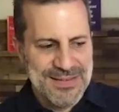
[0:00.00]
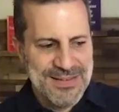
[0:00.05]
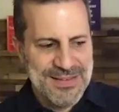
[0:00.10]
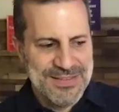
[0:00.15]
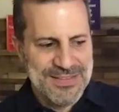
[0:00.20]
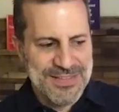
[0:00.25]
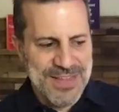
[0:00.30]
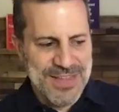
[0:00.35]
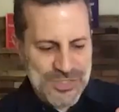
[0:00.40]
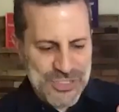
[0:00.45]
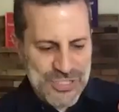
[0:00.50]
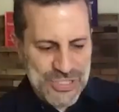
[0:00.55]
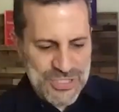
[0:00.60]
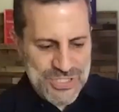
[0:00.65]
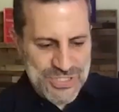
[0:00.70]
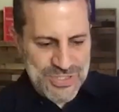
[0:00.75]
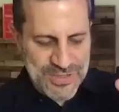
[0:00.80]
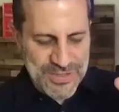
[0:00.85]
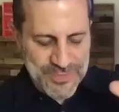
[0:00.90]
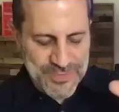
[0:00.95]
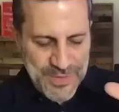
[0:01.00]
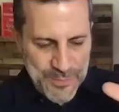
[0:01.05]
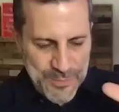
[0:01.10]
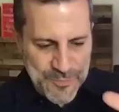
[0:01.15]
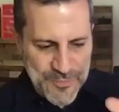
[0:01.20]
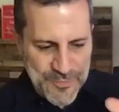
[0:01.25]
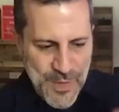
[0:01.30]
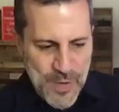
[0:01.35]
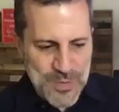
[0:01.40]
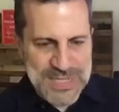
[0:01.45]
they're just like they're
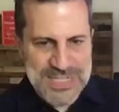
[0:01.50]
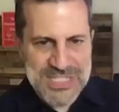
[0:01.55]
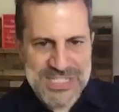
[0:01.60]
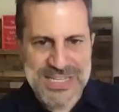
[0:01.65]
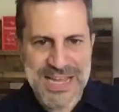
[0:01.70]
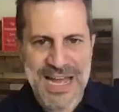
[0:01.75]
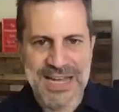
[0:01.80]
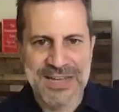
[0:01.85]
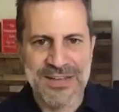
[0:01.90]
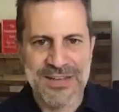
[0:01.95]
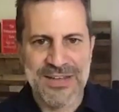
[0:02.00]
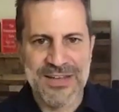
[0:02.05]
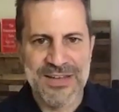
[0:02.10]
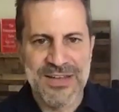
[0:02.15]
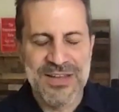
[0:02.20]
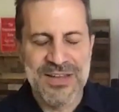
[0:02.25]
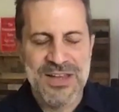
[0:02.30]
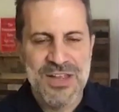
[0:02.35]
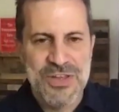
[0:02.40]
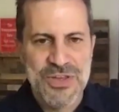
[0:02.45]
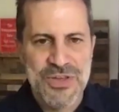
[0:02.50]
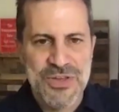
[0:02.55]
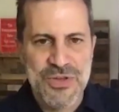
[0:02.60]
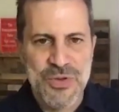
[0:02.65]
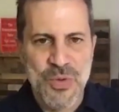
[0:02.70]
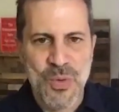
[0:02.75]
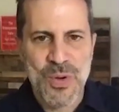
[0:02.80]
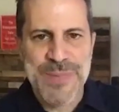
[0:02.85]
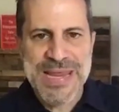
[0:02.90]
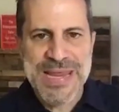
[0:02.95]
focused on
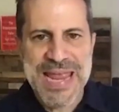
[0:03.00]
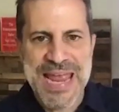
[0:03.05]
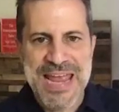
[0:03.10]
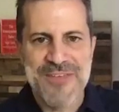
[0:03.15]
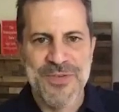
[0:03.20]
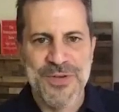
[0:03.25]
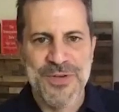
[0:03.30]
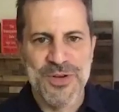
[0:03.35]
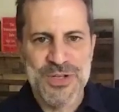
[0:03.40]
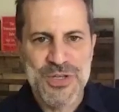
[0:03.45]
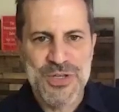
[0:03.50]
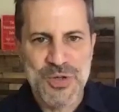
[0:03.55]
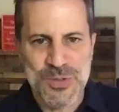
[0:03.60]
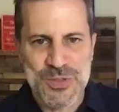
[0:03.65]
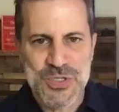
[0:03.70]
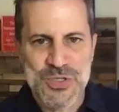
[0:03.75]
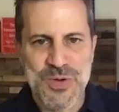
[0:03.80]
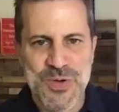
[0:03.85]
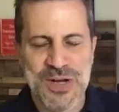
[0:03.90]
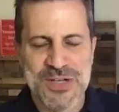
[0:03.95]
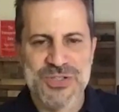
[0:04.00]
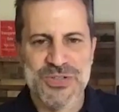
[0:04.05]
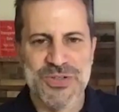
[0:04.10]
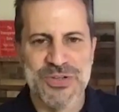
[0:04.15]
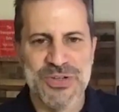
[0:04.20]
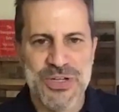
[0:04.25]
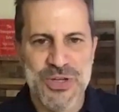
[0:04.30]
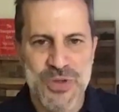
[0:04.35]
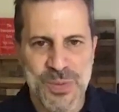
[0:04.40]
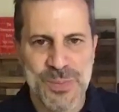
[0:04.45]
your behavior and your
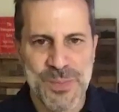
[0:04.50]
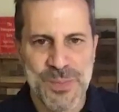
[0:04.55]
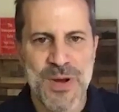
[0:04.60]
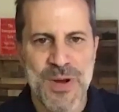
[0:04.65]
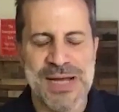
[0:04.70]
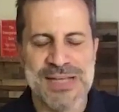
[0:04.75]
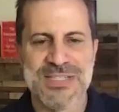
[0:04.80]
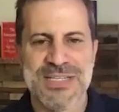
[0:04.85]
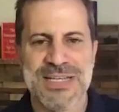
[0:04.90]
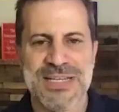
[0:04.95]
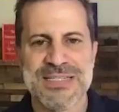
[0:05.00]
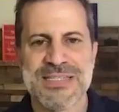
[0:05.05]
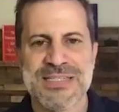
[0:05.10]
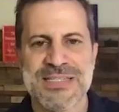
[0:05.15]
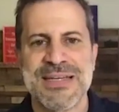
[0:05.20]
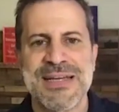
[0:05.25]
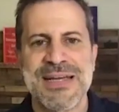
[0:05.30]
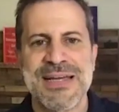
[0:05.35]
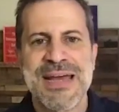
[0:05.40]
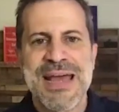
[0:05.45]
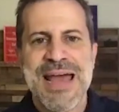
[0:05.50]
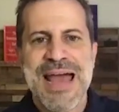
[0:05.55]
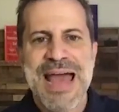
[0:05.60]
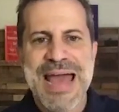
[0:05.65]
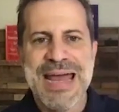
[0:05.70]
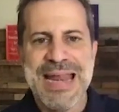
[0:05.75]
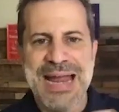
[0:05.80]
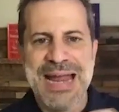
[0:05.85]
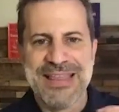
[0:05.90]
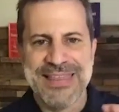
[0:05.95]
structure and your process
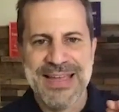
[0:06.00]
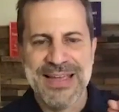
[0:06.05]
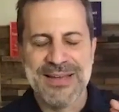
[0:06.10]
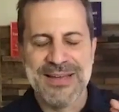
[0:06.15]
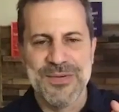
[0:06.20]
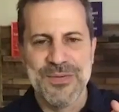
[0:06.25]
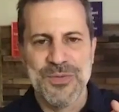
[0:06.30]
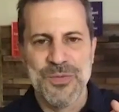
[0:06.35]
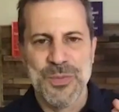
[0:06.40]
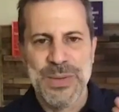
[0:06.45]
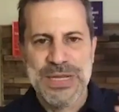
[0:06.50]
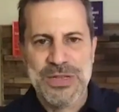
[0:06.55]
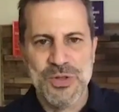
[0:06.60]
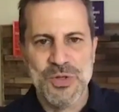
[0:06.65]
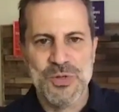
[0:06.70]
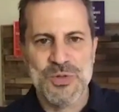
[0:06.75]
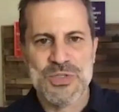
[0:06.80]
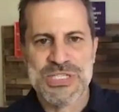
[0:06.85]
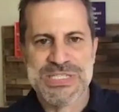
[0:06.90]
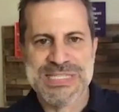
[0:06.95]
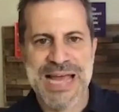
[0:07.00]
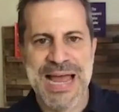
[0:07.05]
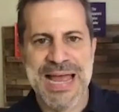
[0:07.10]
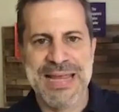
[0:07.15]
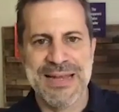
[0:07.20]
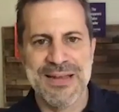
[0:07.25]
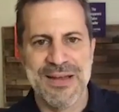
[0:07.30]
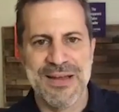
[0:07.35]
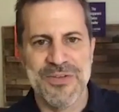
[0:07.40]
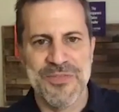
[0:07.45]
and mm-hmm. i mm. think we lose
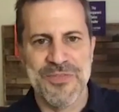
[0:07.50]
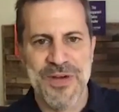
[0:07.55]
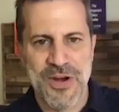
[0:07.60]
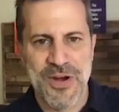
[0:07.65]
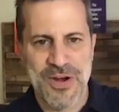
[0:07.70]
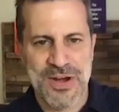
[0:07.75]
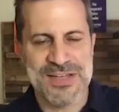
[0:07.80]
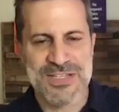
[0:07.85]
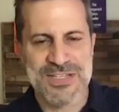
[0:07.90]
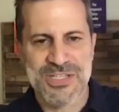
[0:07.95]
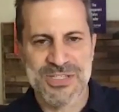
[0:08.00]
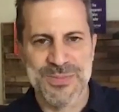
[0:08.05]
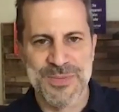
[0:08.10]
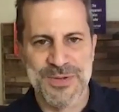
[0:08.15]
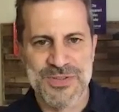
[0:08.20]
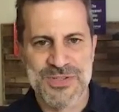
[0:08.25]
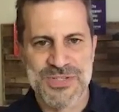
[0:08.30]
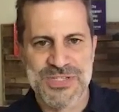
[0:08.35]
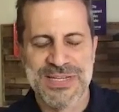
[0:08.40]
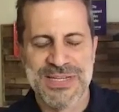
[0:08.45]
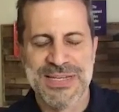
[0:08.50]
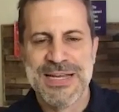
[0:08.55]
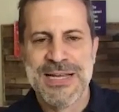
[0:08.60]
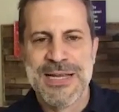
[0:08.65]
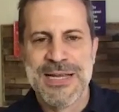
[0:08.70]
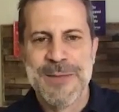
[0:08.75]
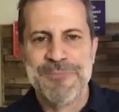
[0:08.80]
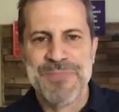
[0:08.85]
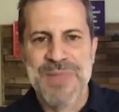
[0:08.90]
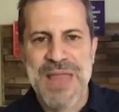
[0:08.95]
sight of our customers
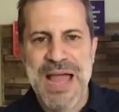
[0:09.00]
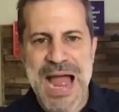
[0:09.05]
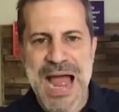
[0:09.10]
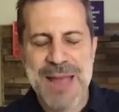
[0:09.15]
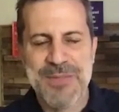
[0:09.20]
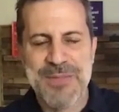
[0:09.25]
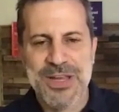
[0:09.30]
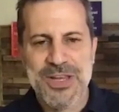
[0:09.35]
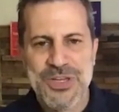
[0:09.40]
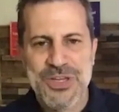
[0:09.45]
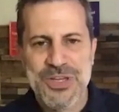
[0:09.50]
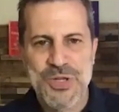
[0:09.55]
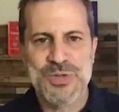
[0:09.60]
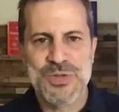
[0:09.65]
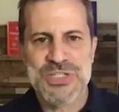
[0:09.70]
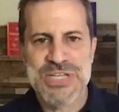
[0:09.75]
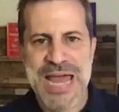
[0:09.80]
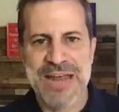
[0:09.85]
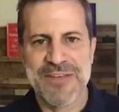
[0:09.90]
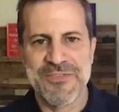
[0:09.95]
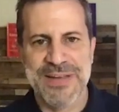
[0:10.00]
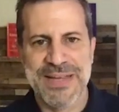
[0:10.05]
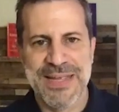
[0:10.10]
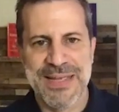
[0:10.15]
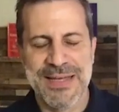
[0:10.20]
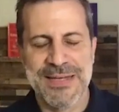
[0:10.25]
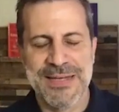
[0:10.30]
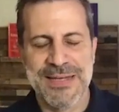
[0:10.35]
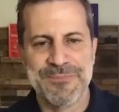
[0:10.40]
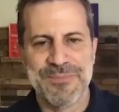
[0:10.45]
i'm a huge
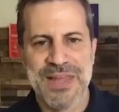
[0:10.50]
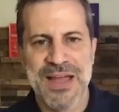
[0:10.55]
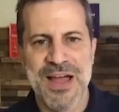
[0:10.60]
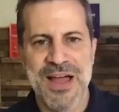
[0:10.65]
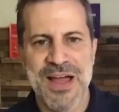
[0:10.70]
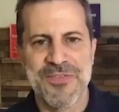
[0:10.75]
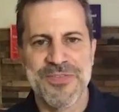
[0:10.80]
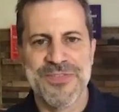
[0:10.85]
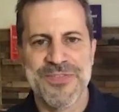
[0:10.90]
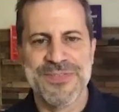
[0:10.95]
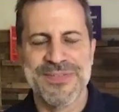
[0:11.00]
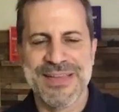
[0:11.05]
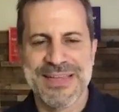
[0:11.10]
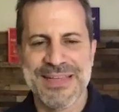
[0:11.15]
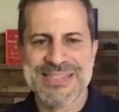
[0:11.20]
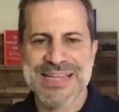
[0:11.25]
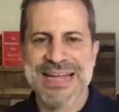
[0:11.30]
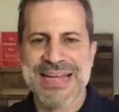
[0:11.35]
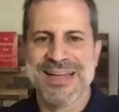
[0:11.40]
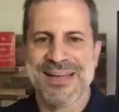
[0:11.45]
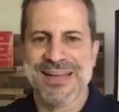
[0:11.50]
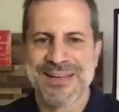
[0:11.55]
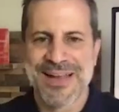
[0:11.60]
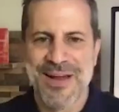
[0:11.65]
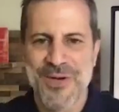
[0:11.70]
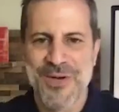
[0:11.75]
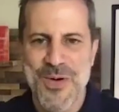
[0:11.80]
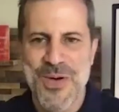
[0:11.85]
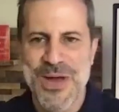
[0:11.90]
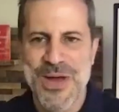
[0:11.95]
advocate of this idea
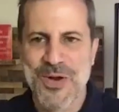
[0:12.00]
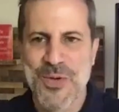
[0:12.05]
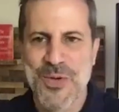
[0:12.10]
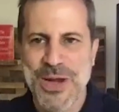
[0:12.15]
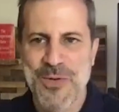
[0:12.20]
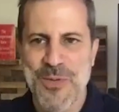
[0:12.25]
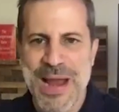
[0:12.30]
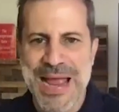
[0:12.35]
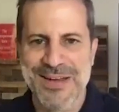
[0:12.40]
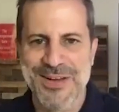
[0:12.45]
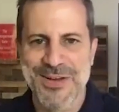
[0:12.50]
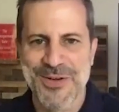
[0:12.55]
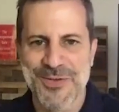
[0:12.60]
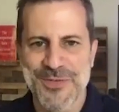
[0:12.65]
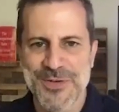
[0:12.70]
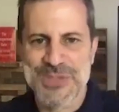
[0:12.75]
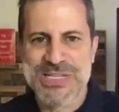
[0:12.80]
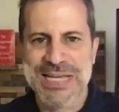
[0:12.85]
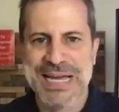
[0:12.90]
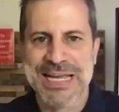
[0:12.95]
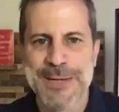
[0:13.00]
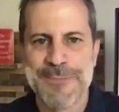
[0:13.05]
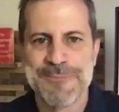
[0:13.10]
i'll go on a quick rant here for a second